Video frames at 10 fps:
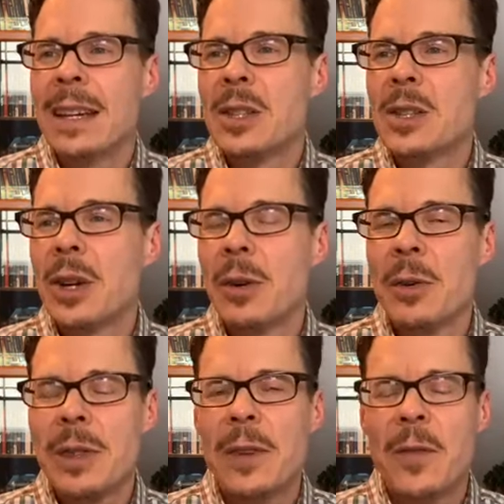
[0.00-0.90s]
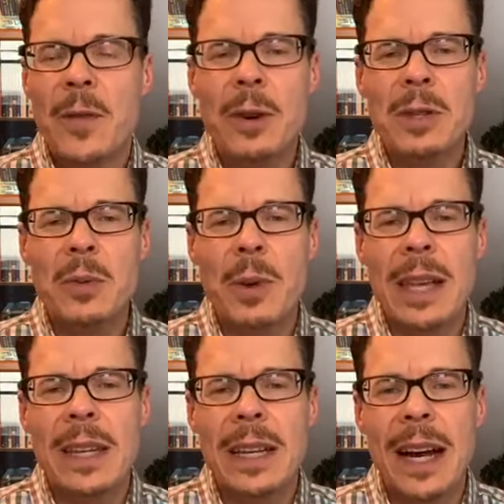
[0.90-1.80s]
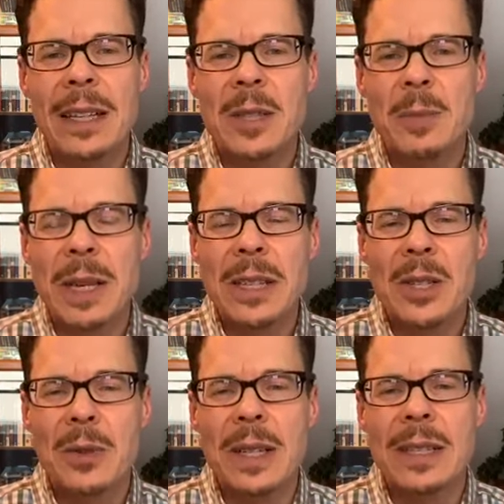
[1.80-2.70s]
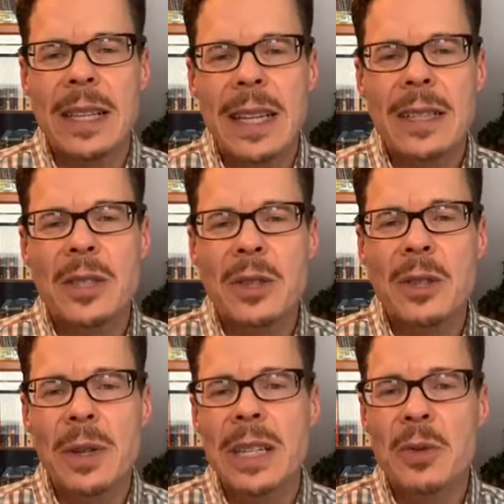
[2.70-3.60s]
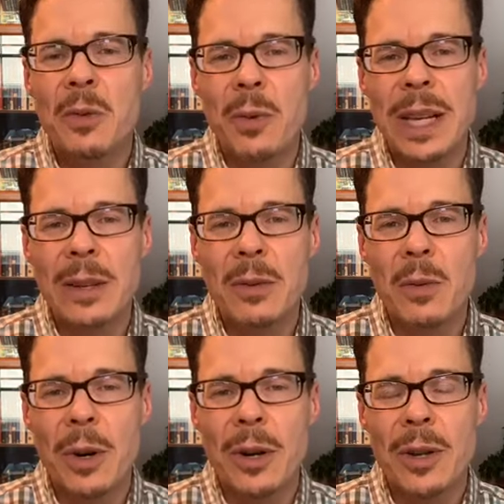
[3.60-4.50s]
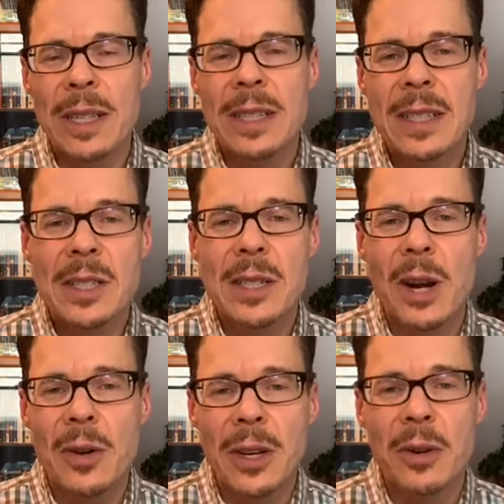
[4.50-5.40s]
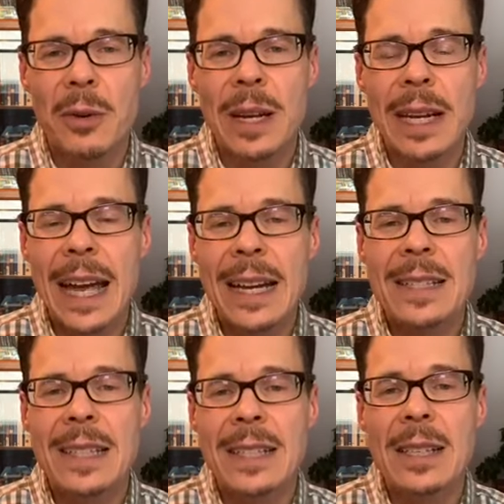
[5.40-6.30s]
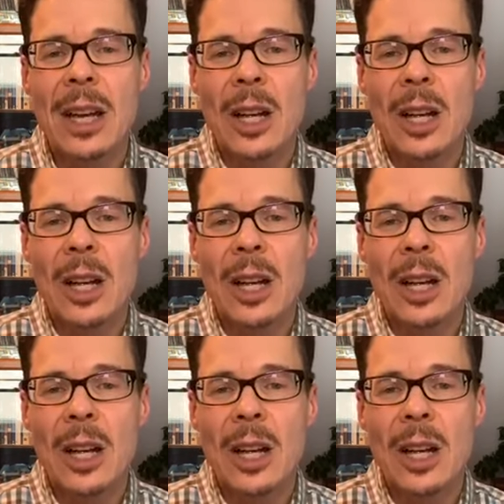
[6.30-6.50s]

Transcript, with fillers: So the first way that God speaks to us is through his written word. This is known in Greek as his